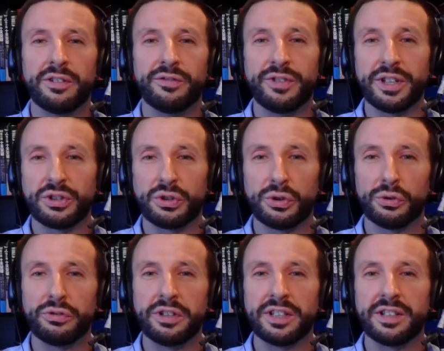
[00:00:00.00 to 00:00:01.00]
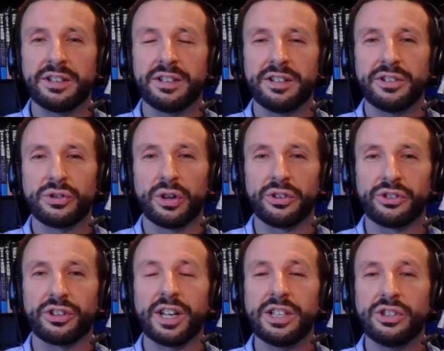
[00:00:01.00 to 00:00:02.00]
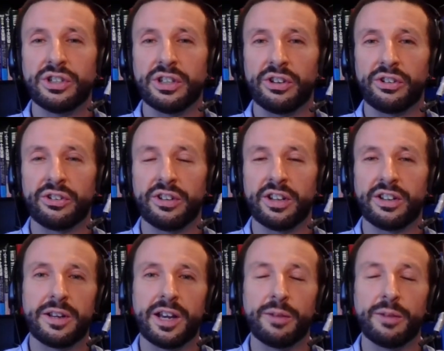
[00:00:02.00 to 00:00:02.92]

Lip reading: Victorian translations that